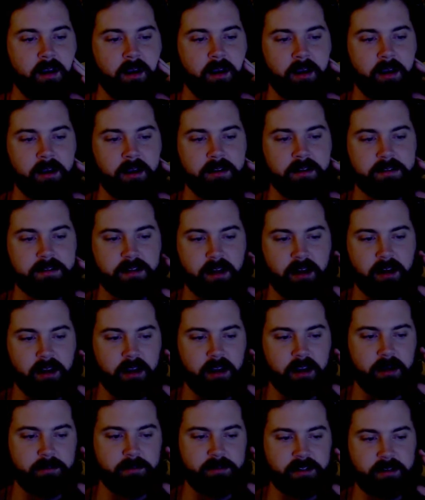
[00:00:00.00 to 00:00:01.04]
setting
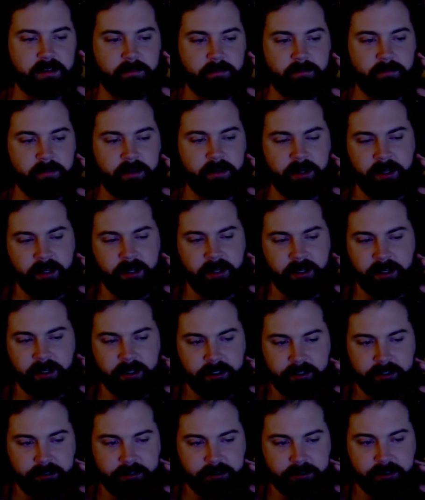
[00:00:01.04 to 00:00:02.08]
up some
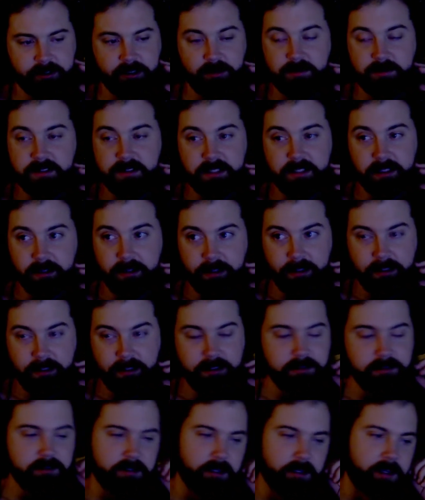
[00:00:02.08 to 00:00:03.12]

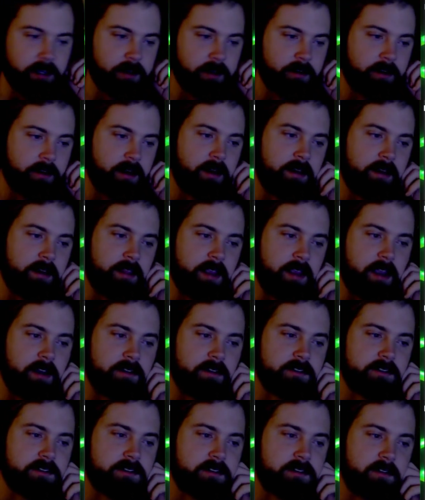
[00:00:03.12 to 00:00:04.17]
utilities to get her out of the
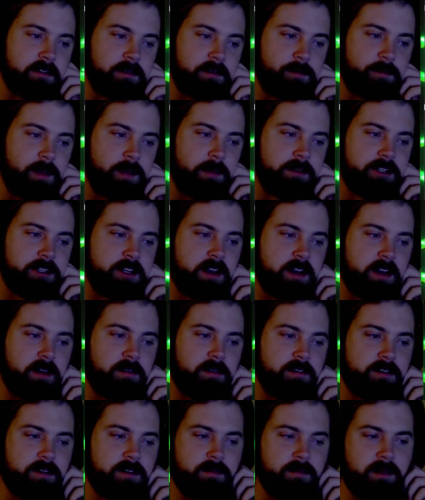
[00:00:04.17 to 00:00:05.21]
house. Maybe
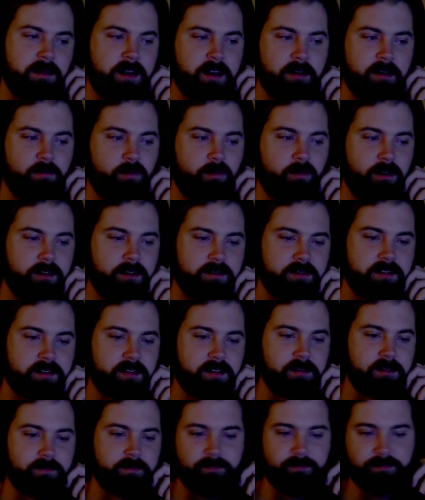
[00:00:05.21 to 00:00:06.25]
she met him once
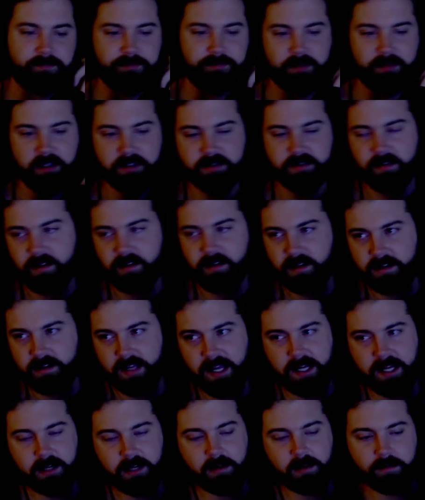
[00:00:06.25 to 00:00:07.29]
and they started
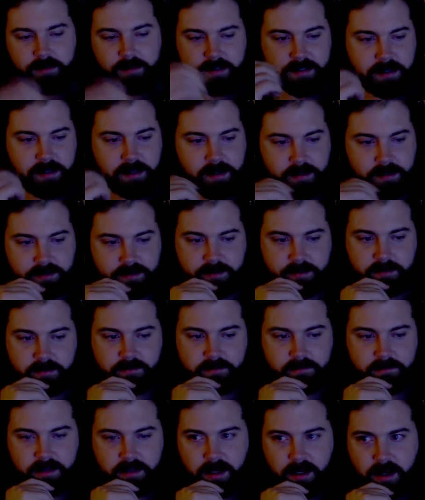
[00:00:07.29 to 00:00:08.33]
dating over text.
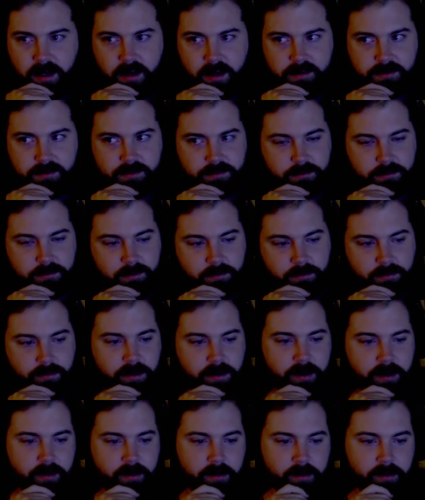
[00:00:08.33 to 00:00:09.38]
Teenagers were
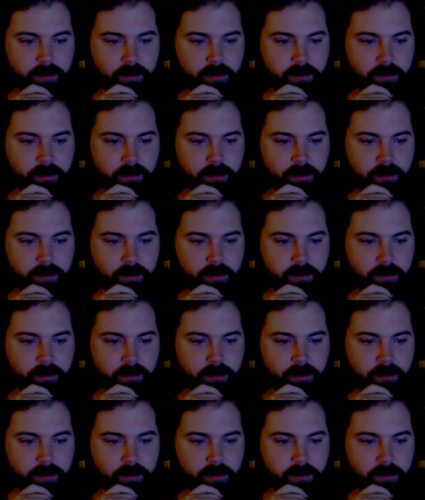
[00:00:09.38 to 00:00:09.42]
weird.